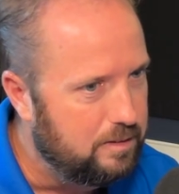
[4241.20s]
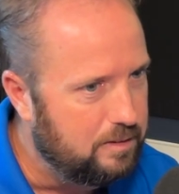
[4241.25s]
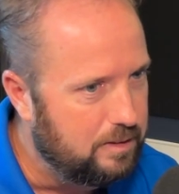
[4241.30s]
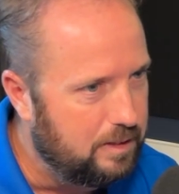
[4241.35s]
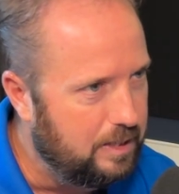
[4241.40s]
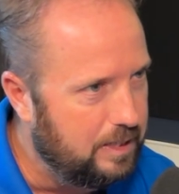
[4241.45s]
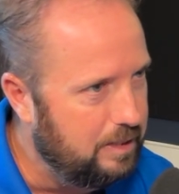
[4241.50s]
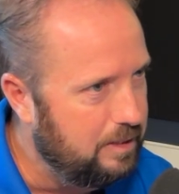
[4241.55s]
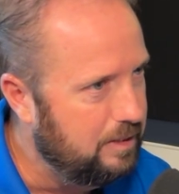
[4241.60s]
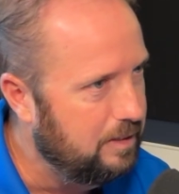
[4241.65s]

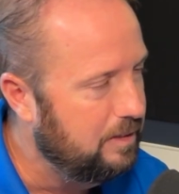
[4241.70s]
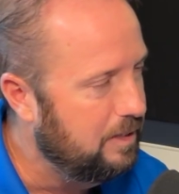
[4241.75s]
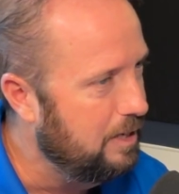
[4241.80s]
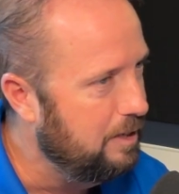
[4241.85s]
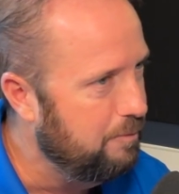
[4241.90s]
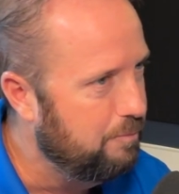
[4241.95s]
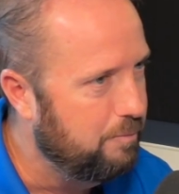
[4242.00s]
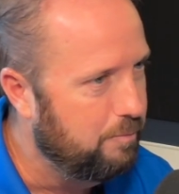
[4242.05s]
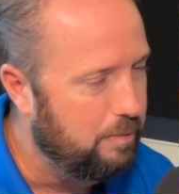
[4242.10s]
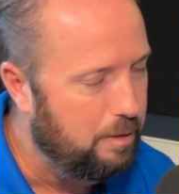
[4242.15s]
They
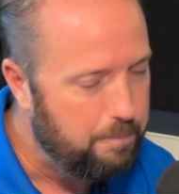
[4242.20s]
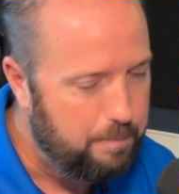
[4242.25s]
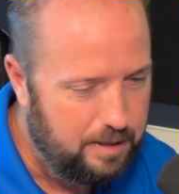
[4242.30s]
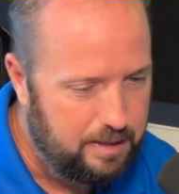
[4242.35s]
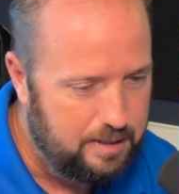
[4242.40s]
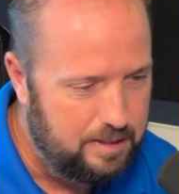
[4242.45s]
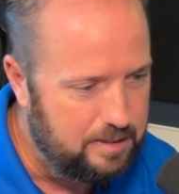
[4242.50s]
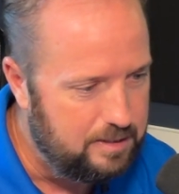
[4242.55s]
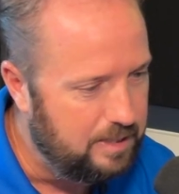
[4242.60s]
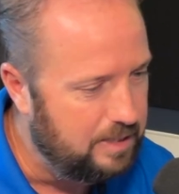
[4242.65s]
they
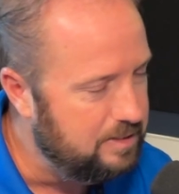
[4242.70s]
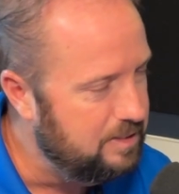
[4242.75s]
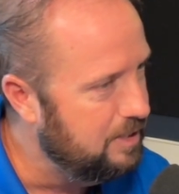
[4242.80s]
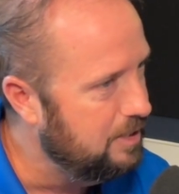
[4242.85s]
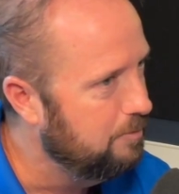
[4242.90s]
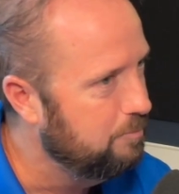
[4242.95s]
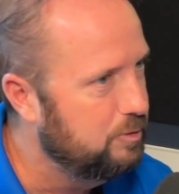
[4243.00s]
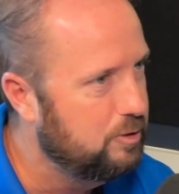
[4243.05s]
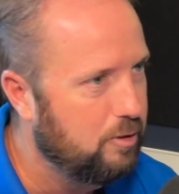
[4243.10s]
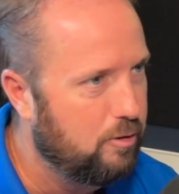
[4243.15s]
repented. They
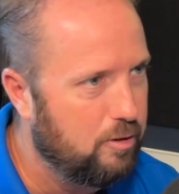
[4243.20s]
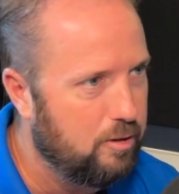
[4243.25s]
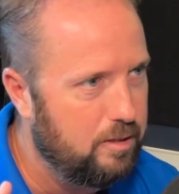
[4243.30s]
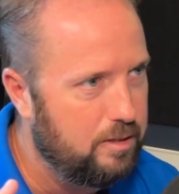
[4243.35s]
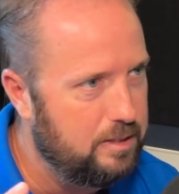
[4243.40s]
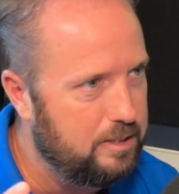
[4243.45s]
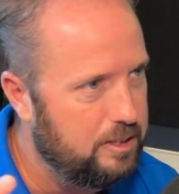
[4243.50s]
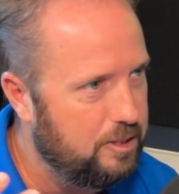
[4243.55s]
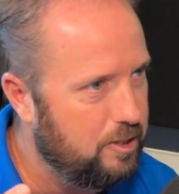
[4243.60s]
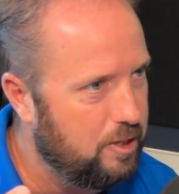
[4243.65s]
said, "I'm
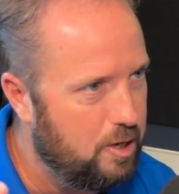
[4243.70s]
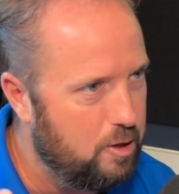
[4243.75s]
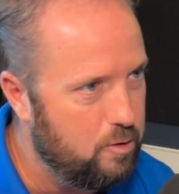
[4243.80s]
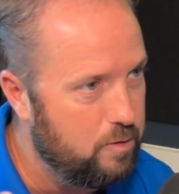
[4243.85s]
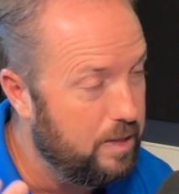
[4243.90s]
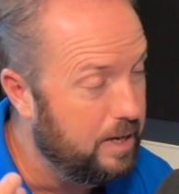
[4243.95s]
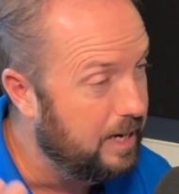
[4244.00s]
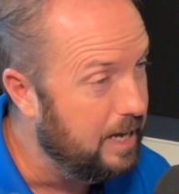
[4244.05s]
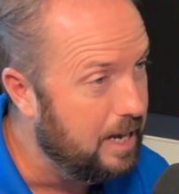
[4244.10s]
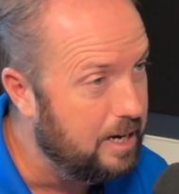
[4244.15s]
sorry." You
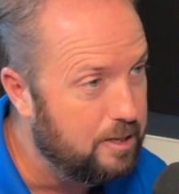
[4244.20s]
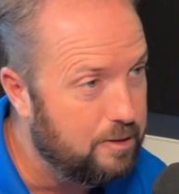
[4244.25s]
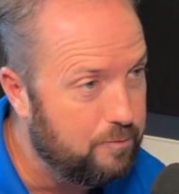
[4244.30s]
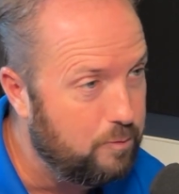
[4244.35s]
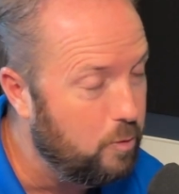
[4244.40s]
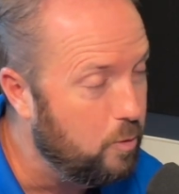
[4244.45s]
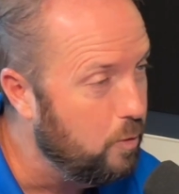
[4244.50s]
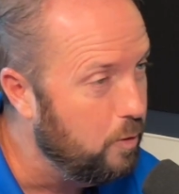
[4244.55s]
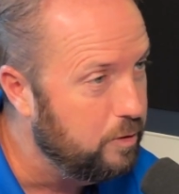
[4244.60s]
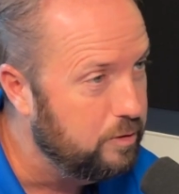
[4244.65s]
know, they got a
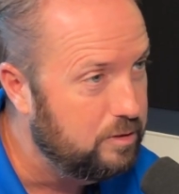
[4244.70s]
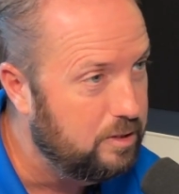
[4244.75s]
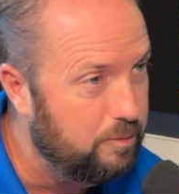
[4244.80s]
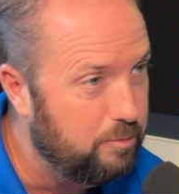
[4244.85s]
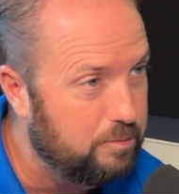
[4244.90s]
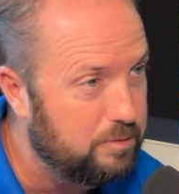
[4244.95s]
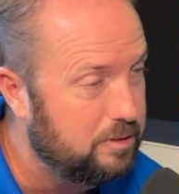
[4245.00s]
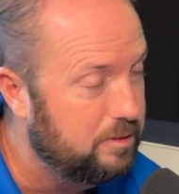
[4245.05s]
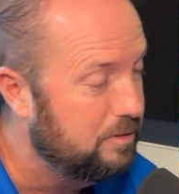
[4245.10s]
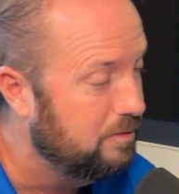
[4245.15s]
divorce.
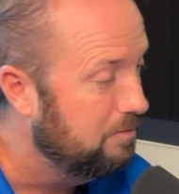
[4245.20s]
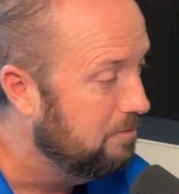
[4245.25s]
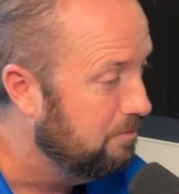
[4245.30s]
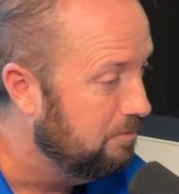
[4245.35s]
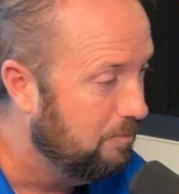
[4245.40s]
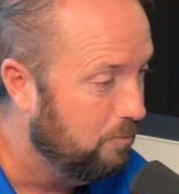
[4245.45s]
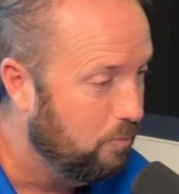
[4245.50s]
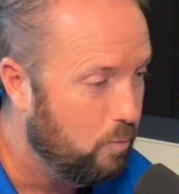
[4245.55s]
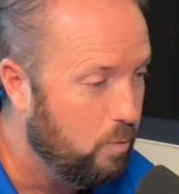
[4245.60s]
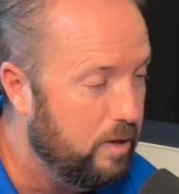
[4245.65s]
It was
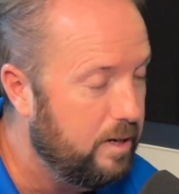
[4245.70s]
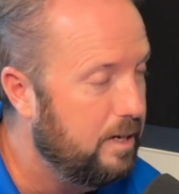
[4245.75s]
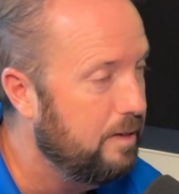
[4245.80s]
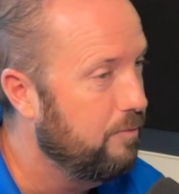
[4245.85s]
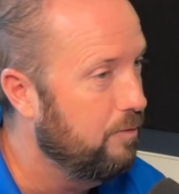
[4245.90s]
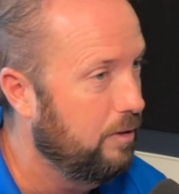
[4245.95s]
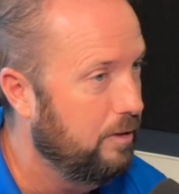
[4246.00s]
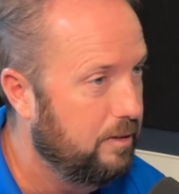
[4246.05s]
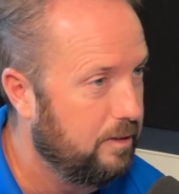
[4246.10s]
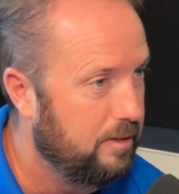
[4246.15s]

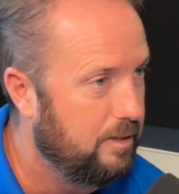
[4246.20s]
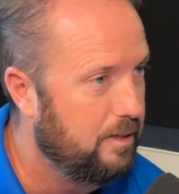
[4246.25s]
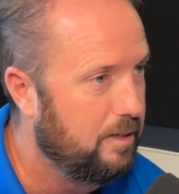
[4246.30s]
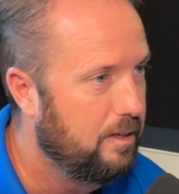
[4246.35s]
whatever.